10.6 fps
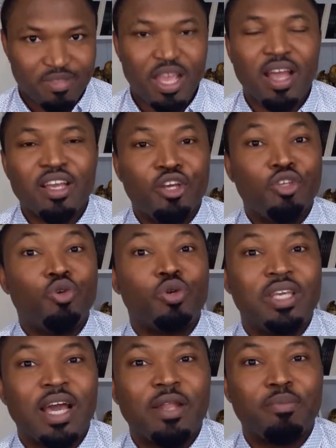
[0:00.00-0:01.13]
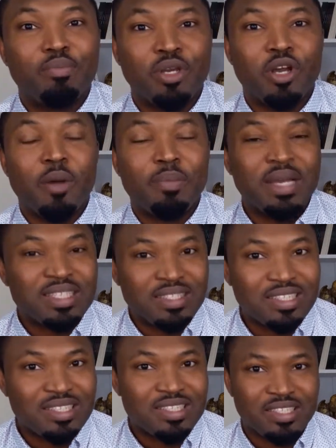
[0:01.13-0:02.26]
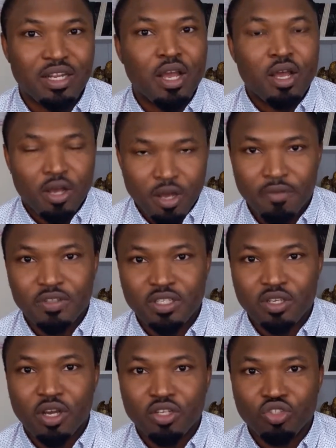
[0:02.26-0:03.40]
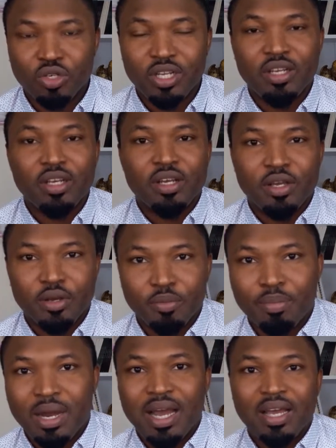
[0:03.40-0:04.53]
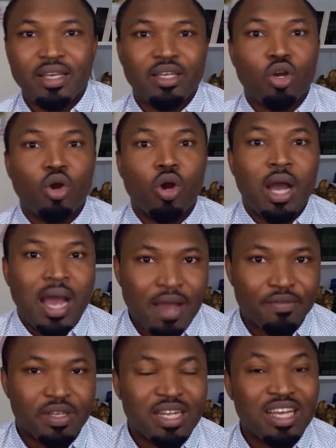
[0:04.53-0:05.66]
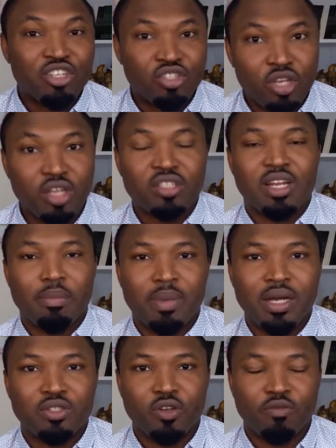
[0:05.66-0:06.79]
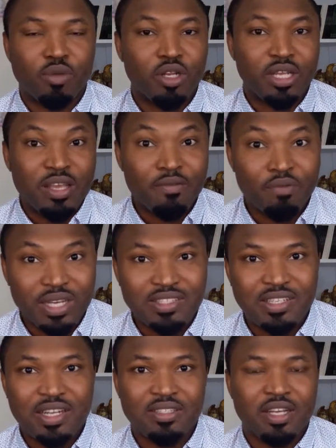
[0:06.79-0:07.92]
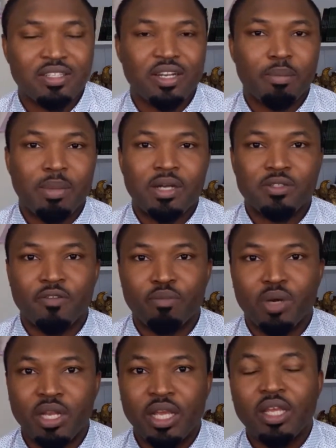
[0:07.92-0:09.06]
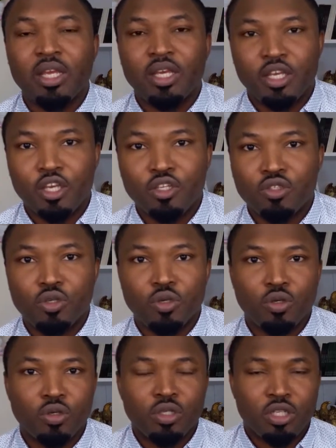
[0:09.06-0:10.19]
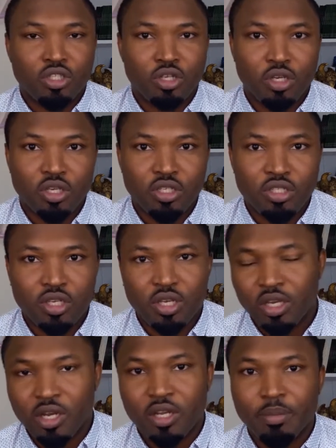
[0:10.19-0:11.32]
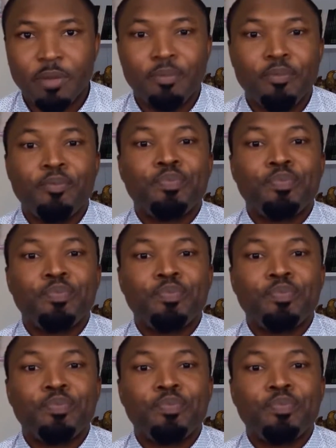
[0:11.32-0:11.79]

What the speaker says: Yeah, you can become a citizen of this country by having a certain amount of money, investing a certain amount of money into the Turkish economy.